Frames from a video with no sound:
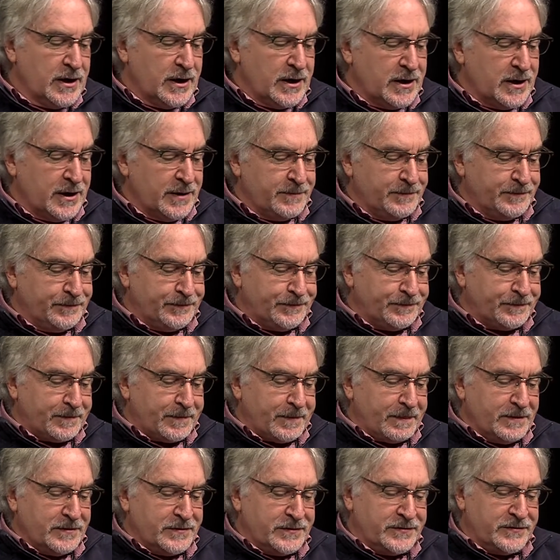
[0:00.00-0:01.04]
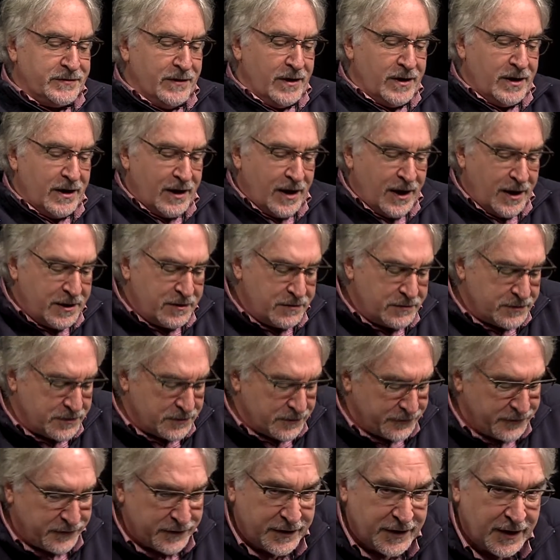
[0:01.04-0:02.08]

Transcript: I don't know if you